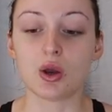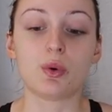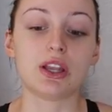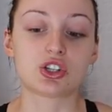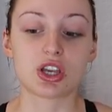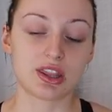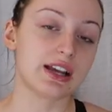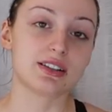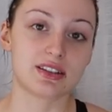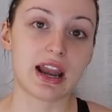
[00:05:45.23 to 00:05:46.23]
which
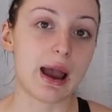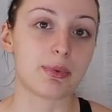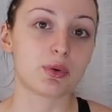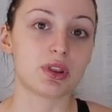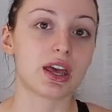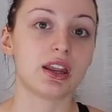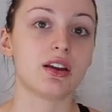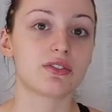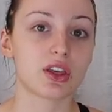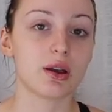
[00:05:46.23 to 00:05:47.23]
that doesn't happen with any
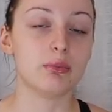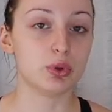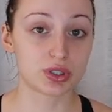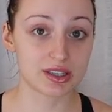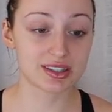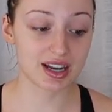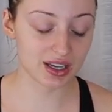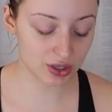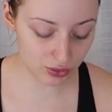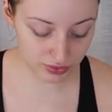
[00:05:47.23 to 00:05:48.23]
of the mousses that I
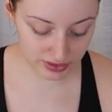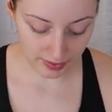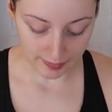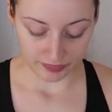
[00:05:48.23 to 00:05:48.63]
use.